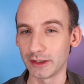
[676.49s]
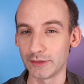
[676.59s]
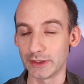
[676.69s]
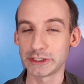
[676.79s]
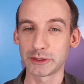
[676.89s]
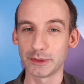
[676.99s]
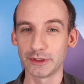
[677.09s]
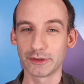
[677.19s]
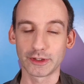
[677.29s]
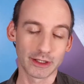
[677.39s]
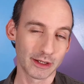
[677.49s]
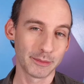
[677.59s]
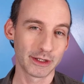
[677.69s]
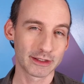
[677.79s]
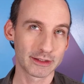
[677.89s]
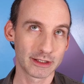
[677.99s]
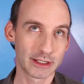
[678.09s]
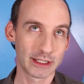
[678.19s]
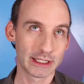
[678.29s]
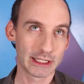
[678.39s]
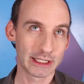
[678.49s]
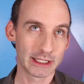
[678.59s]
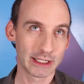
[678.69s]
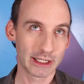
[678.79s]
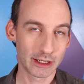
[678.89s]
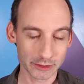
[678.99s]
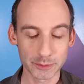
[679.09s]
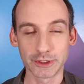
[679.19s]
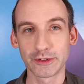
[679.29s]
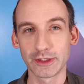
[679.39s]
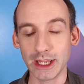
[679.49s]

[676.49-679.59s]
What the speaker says: The vegetables, comics, octopus,